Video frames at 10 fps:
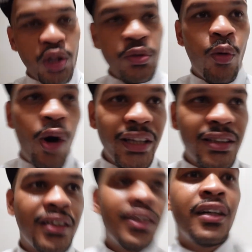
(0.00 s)
we are what?
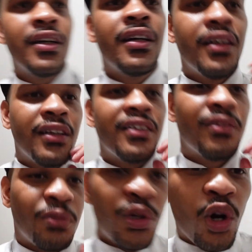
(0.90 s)

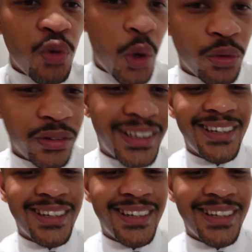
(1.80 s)
We are grown.